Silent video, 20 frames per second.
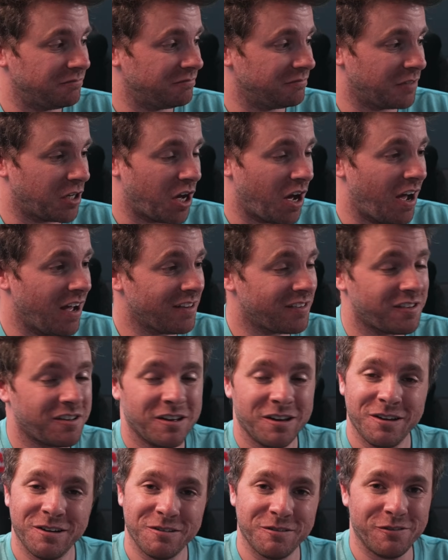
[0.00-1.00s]
cut
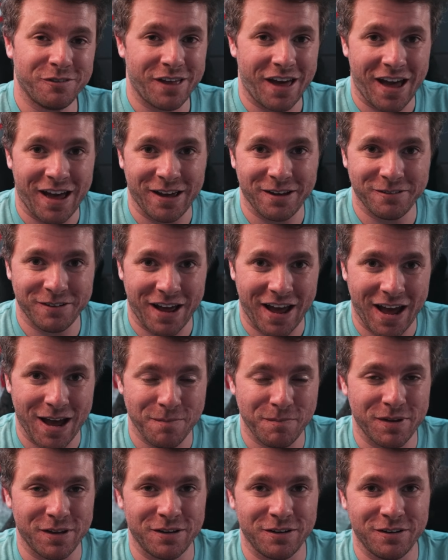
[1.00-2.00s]
that
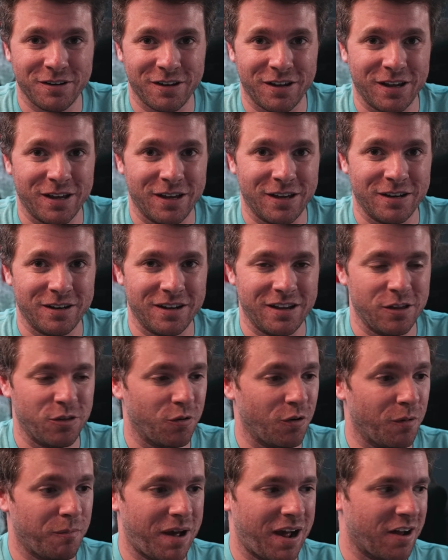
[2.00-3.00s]
happened in
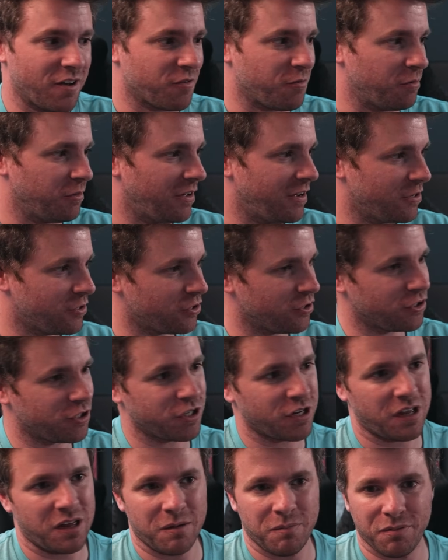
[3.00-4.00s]
either a past
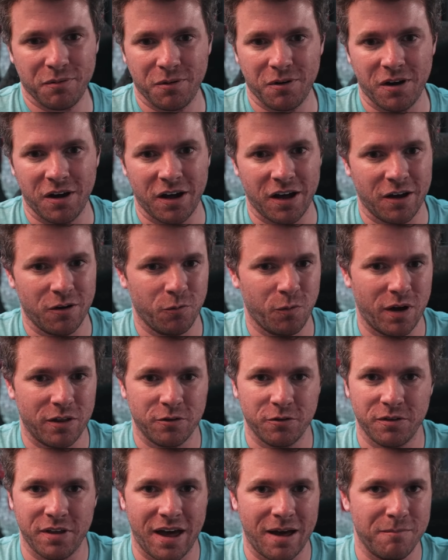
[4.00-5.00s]
relationship,
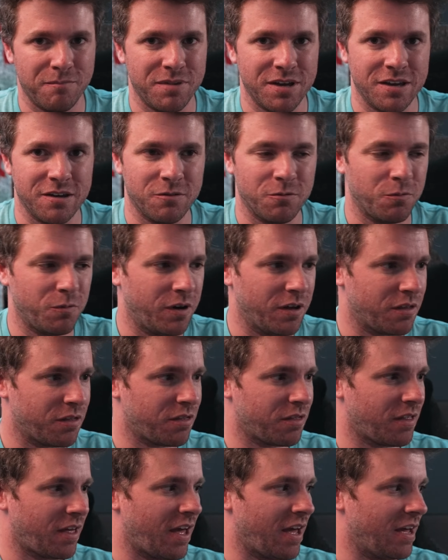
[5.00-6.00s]
whether that be
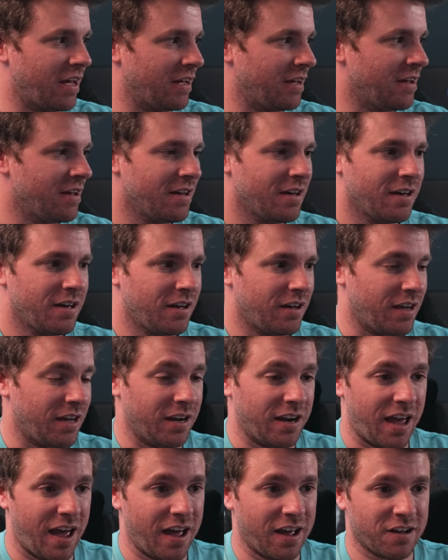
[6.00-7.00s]
with
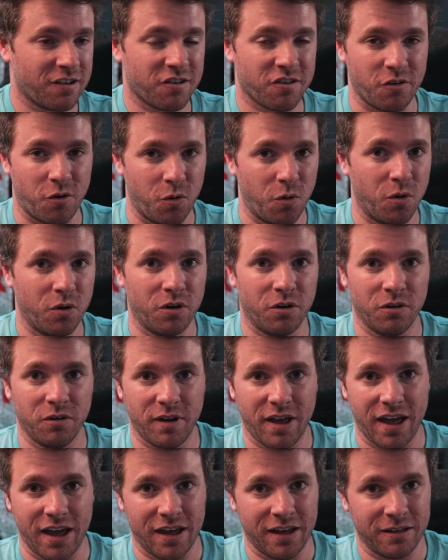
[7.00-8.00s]
an ex or
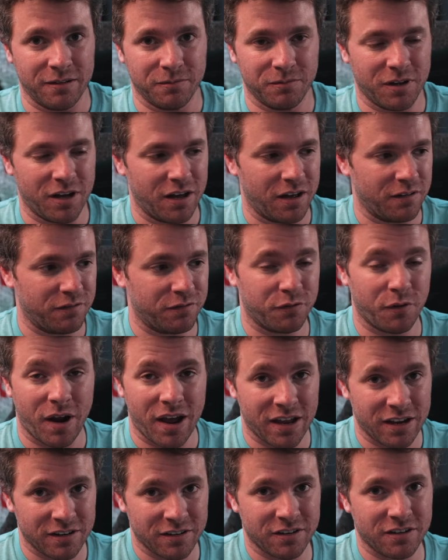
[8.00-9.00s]
a
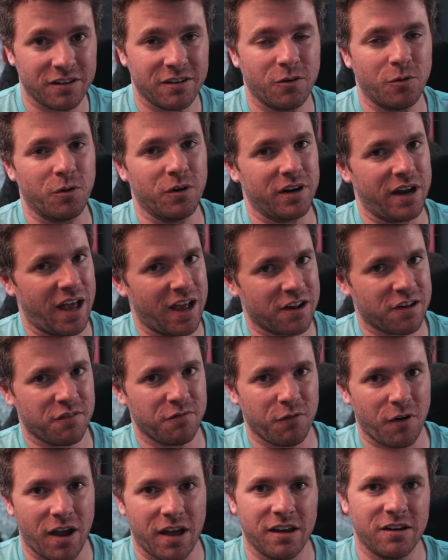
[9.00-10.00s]
friend or an
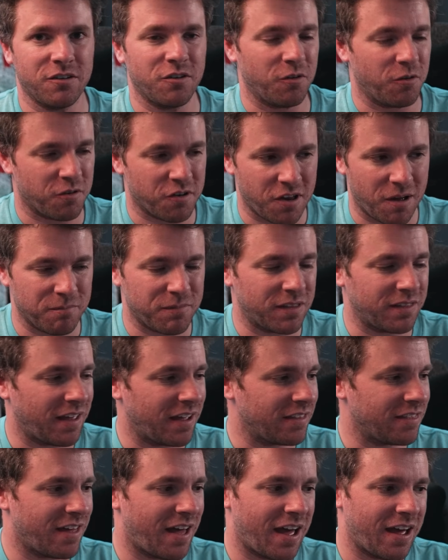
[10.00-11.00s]
ex-friend or something
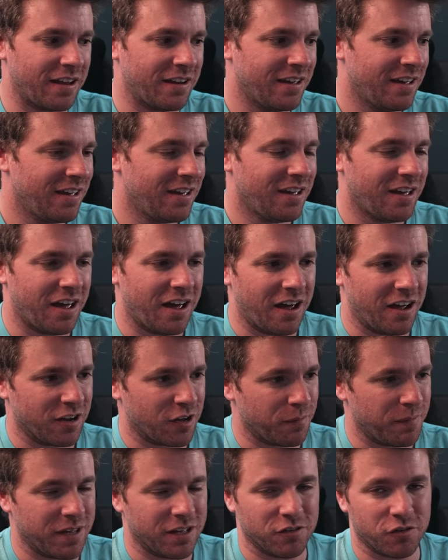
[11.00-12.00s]
like that.
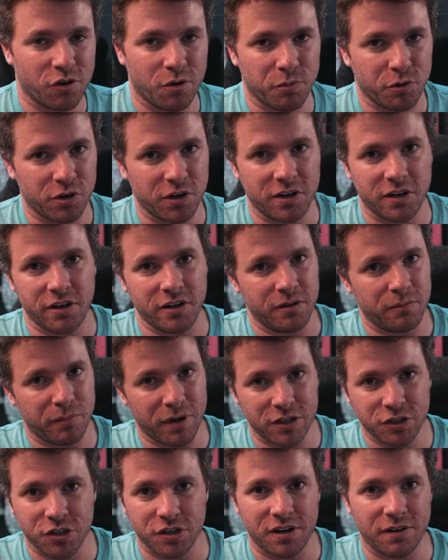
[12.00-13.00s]
Could be interpreted in a
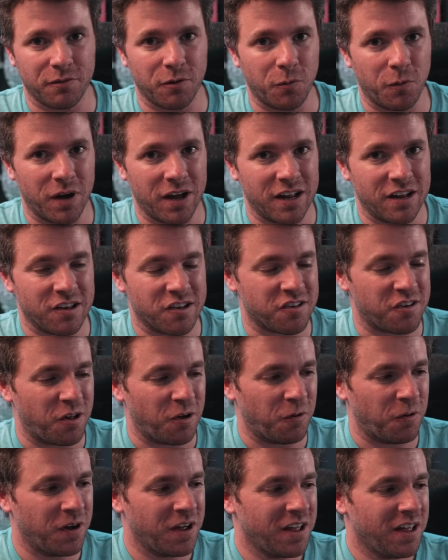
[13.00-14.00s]
bunch of different ways.
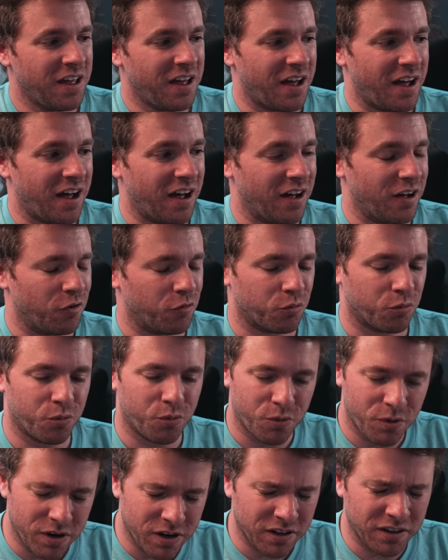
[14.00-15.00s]
So
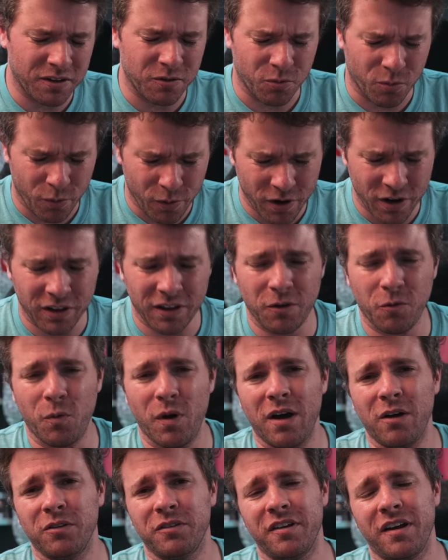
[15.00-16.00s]
really, really
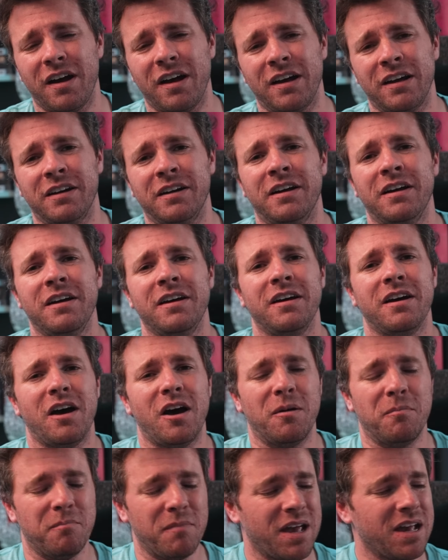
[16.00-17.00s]
well done.
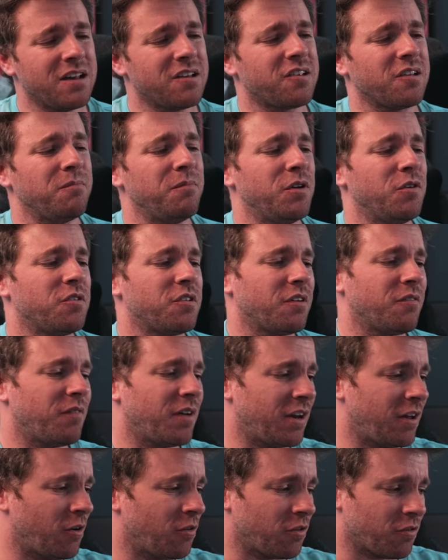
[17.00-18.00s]
Amazing music
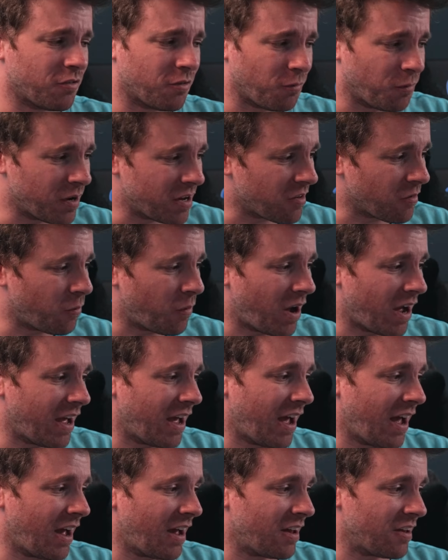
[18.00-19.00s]
video. There's a reason why it
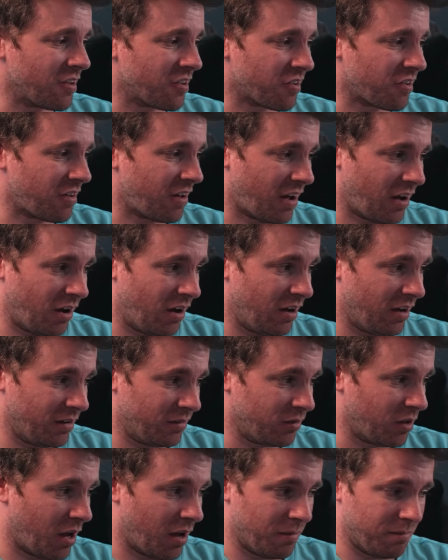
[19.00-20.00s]
has
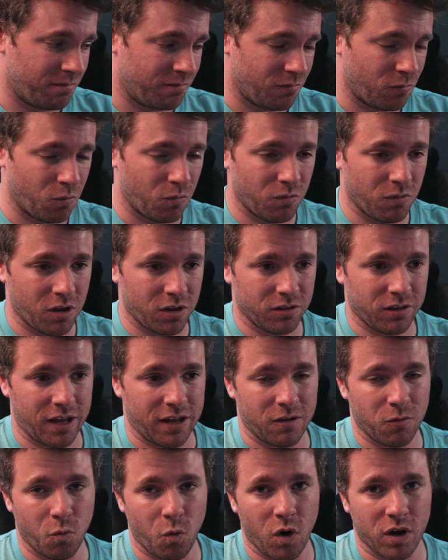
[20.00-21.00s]

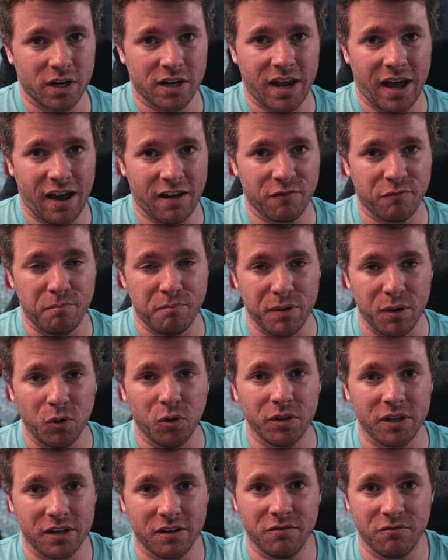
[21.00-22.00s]
like 1.5
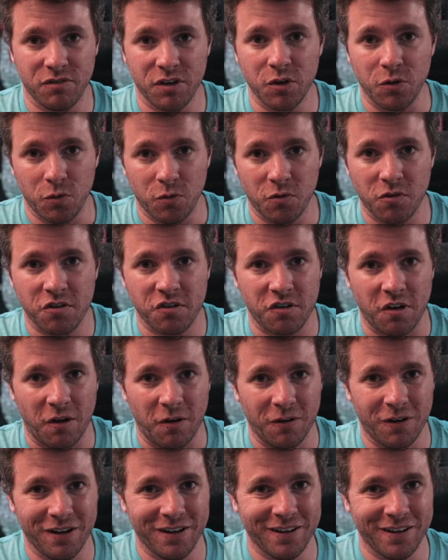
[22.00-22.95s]
billion views. So